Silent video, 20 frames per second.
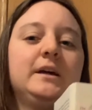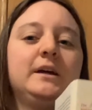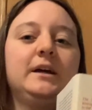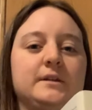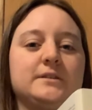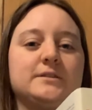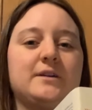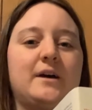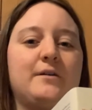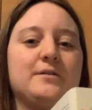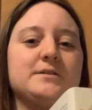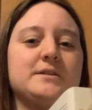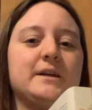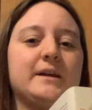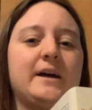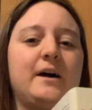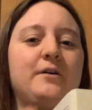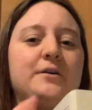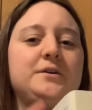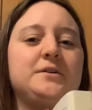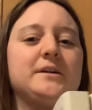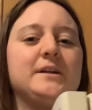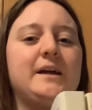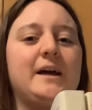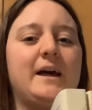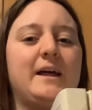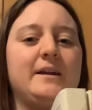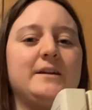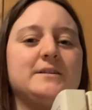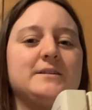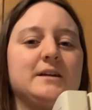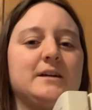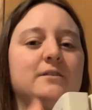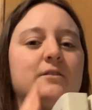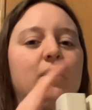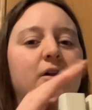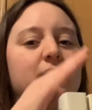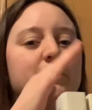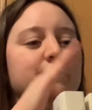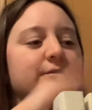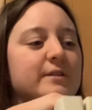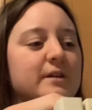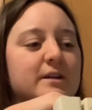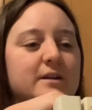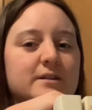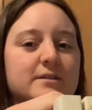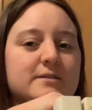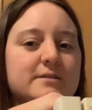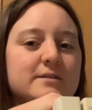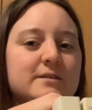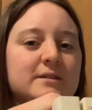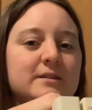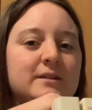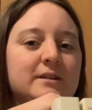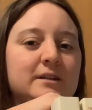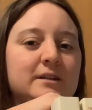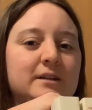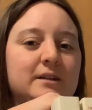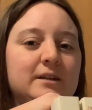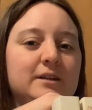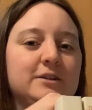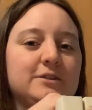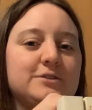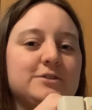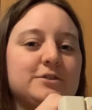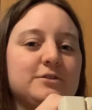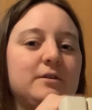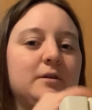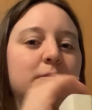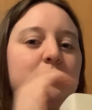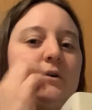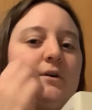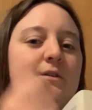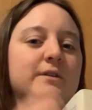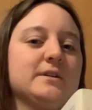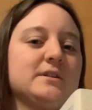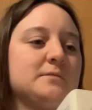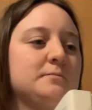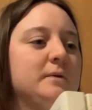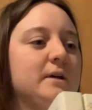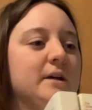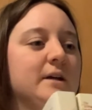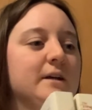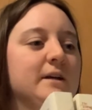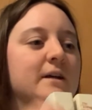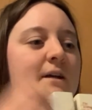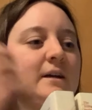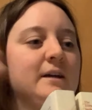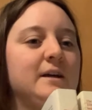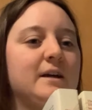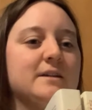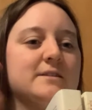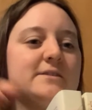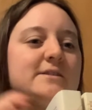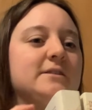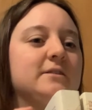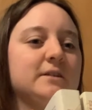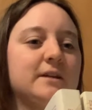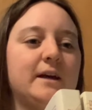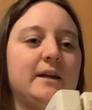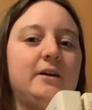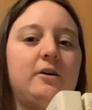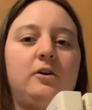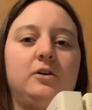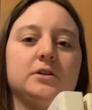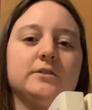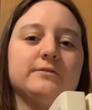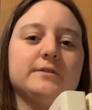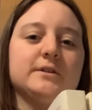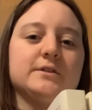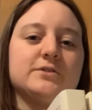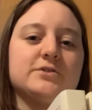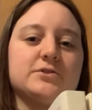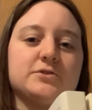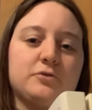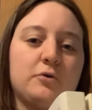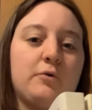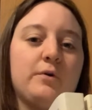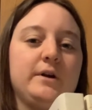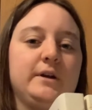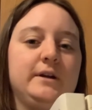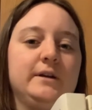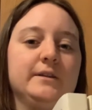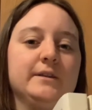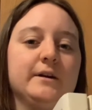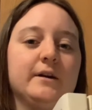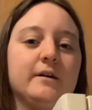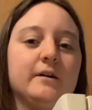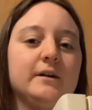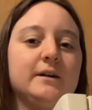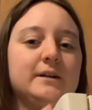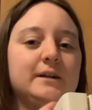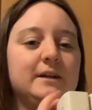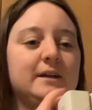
So I was like, how are you going to annotate all of this into a book this big and still get all of the story in there?